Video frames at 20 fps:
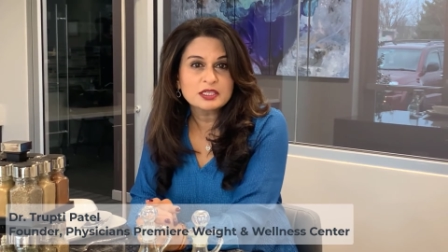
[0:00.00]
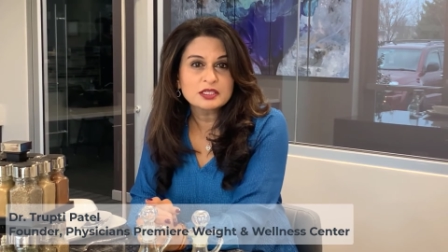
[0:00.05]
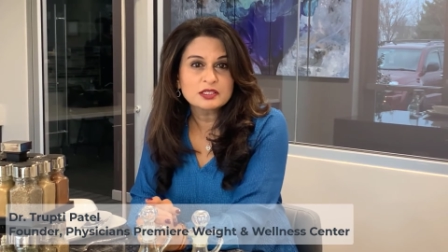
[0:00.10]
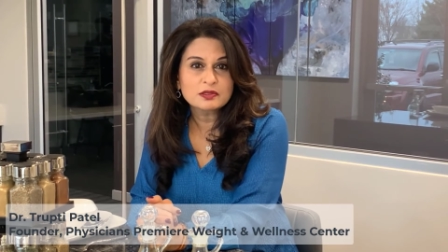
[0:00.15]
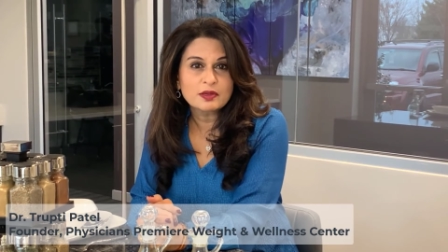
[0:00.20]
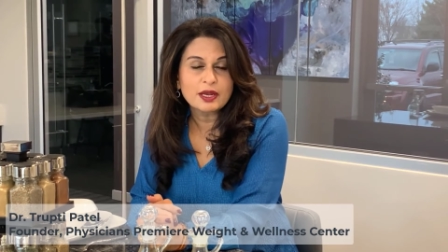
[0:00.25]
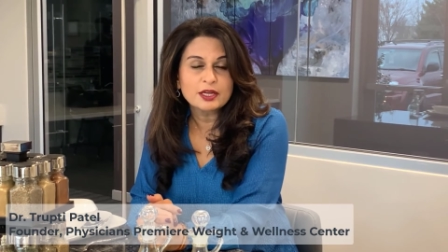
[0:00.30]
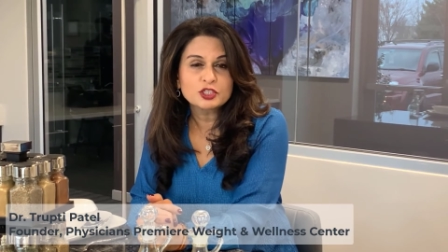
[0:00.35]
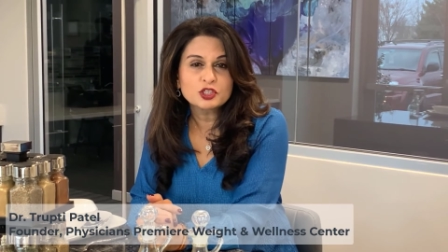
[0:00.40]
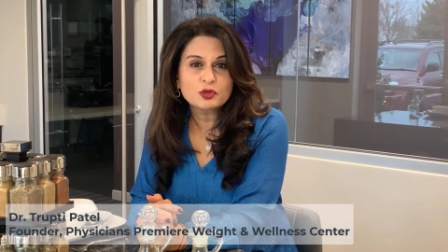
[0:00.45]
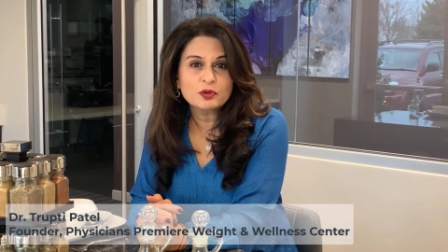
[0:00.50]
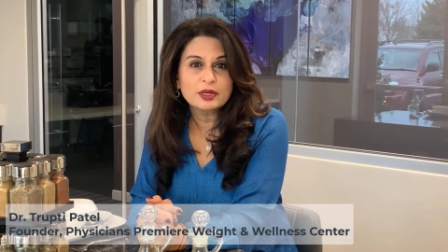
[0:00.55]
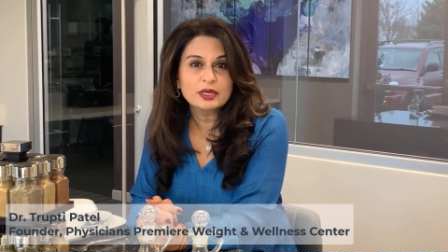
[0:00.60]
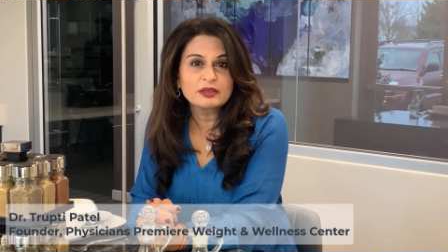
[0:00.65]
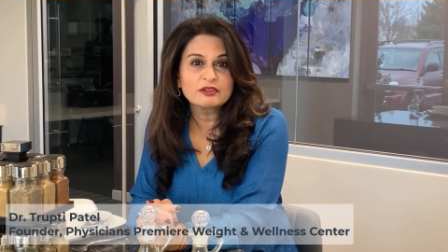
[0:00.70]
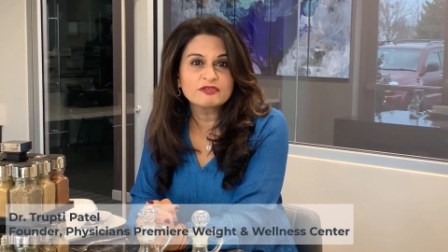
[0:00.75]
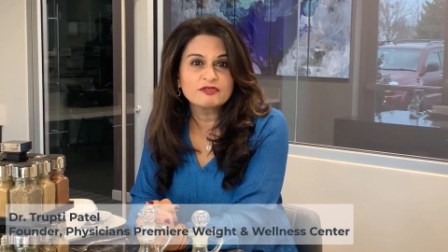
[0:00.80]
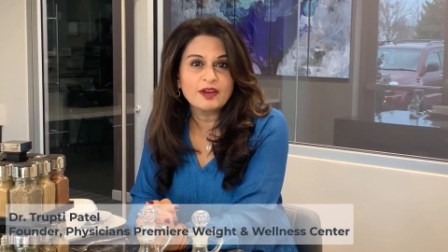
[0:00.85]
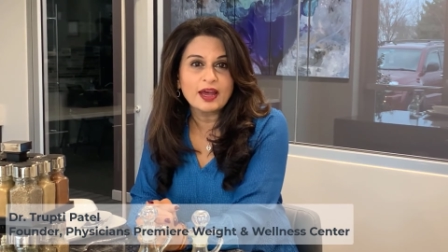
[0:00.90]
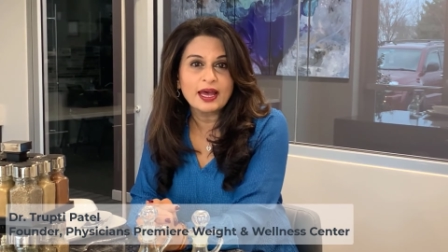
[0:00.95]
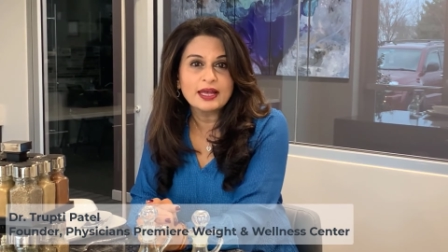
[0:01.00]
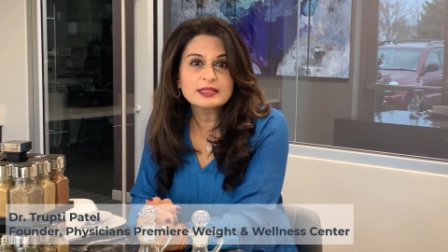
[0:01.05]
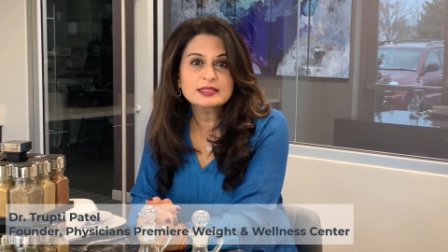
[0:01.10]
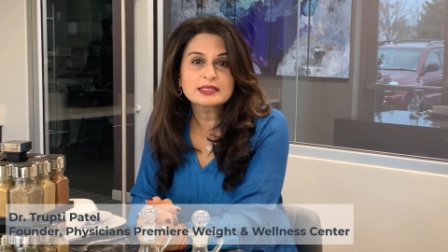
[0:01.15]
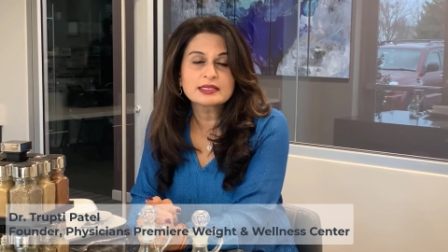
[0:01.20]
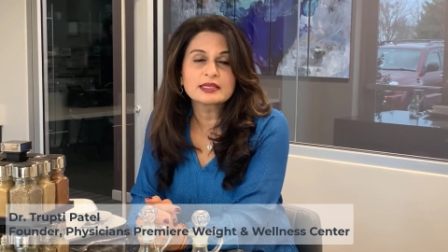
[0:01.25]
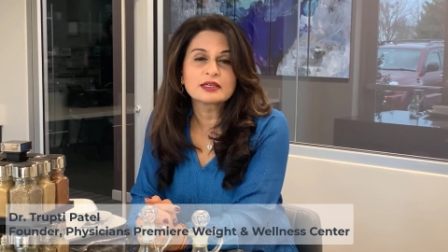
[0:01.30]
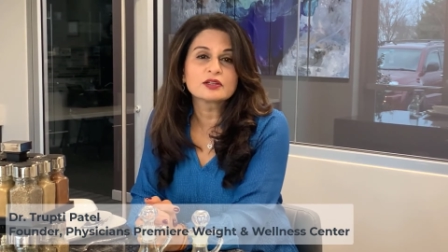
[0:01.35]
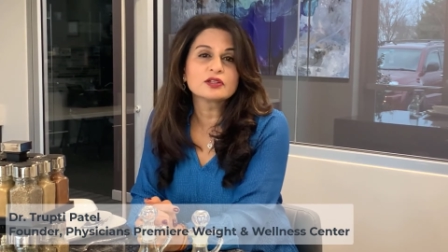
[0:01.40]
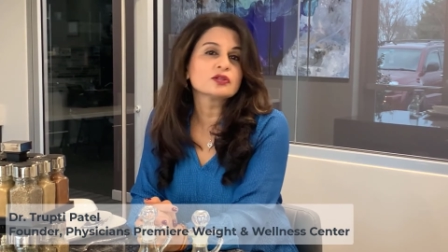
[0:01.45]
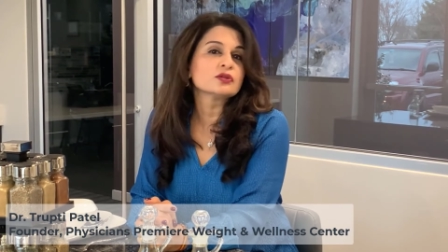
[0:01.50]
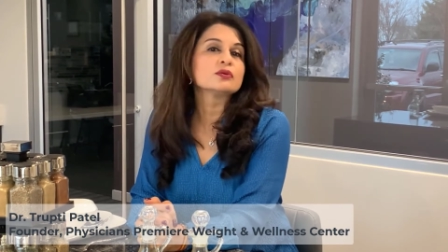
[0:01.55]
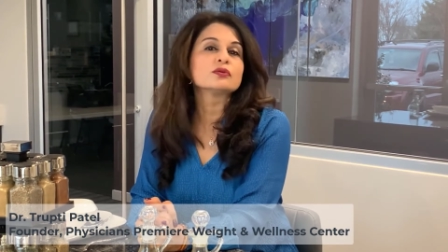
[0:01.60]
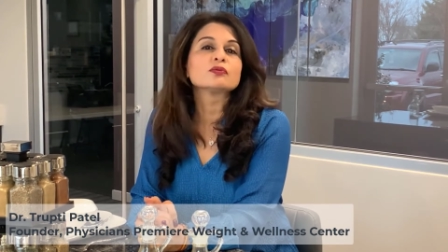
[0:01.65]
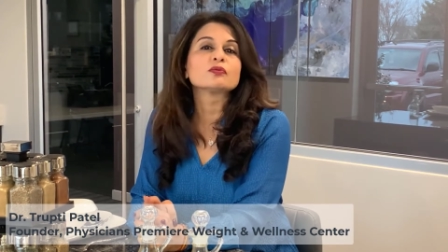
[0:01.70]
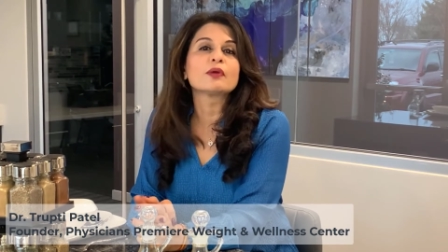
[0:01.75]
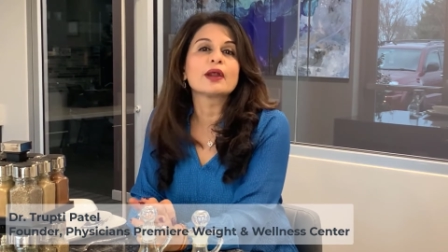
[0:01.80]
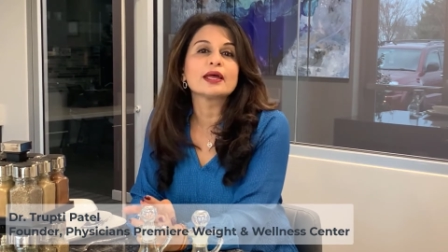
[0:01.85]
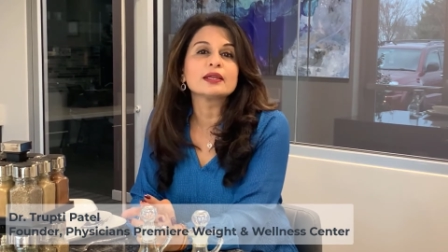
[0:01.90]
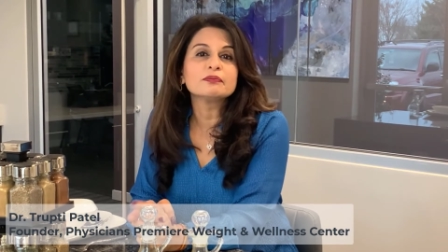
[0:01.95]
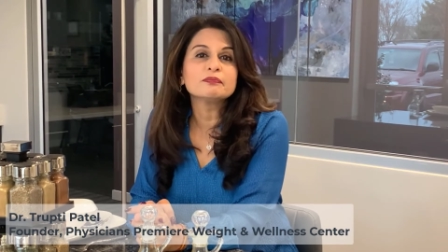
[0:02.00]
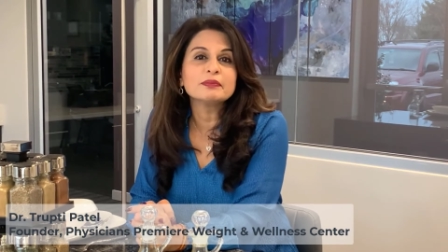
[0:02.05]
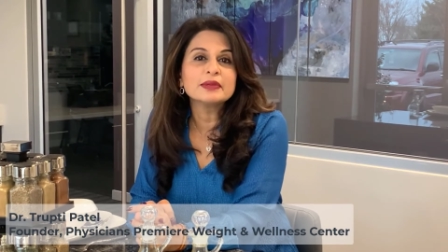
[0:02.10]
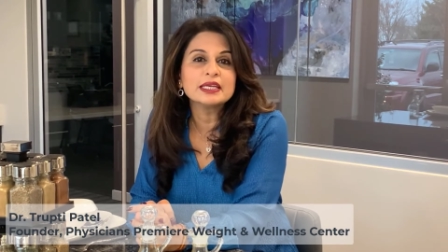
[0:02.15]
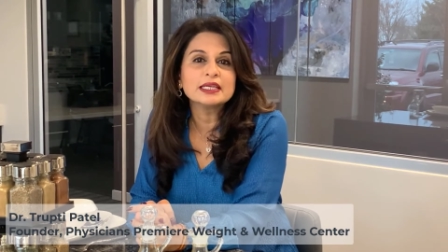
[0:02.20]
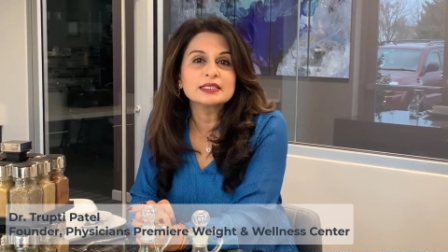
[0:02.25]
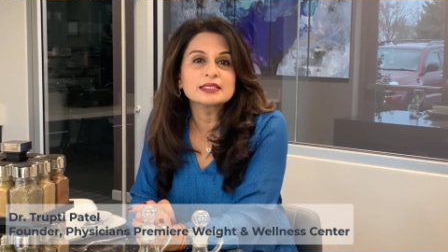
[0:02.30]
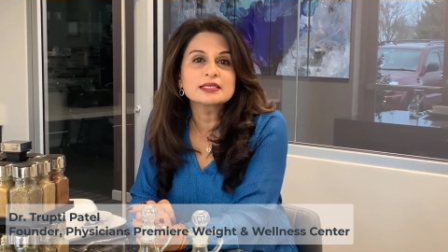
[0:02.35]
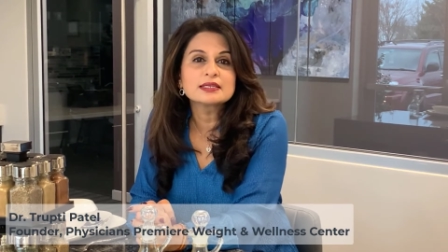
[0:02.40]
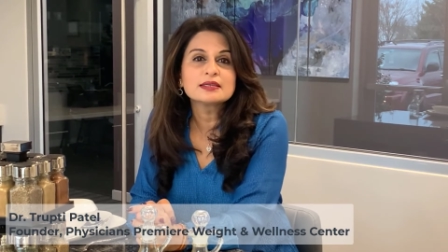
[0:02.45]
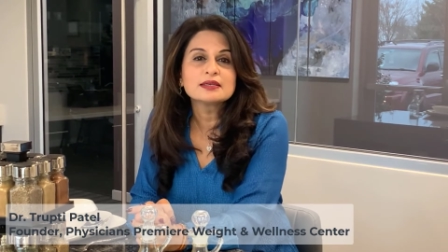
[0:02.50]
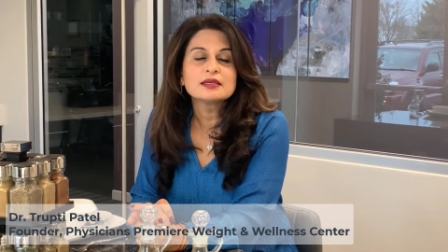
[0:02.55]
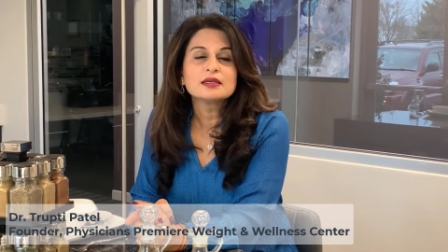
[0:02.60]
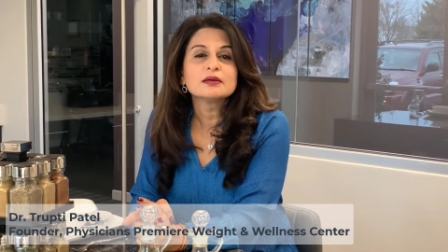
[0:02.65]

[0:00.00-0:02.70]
of saturated fats include red meat,